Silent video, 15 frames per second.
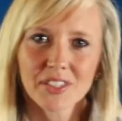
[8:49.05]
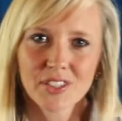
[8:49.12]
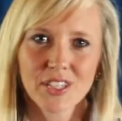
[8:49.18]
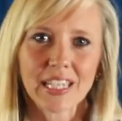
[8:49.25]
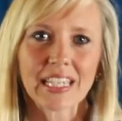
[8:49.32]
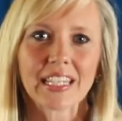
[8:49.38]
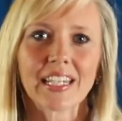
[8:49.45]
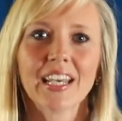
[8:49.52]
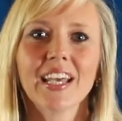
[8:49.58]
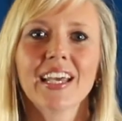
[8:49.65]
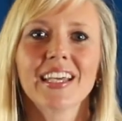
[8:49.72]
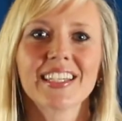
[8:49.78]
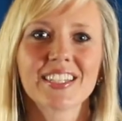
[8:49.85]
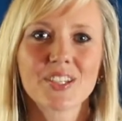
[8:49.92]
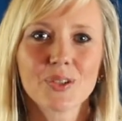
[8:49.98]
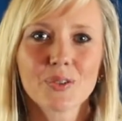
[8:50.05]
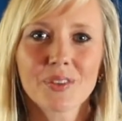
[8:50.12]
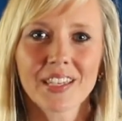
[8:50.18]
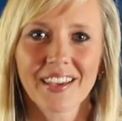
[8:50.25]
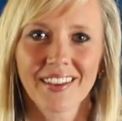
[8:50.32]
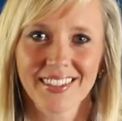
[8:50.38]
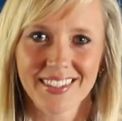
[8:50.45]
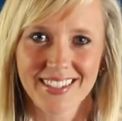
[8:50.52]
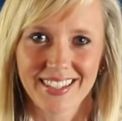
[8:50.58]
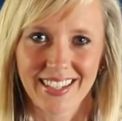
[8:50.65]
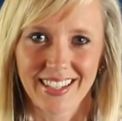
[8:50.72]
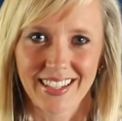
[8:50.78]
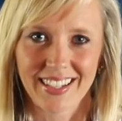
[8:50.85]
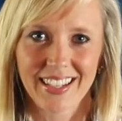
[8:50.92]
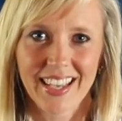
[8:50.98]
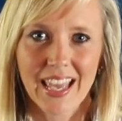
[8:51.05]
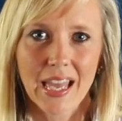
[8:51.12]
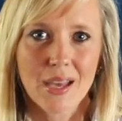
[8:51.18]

seen to the unseen.